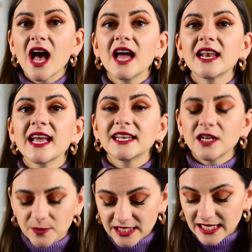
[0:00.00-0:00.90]
and I
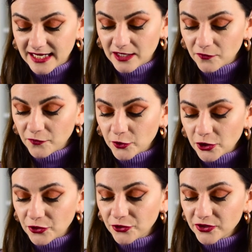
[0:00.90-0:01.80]
ended up selling it for
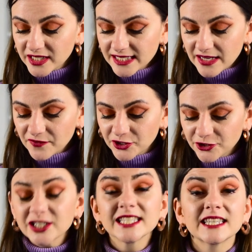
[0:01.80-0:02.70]
37
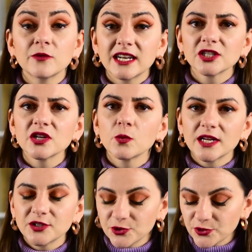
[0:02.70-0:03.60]
euros and that one actually
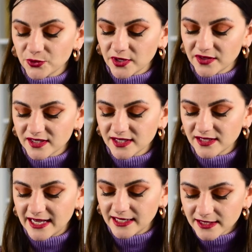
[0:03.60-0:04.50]
went to the
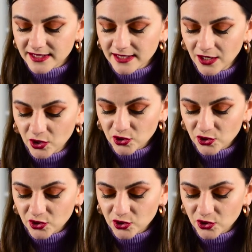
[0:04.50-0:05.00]
States.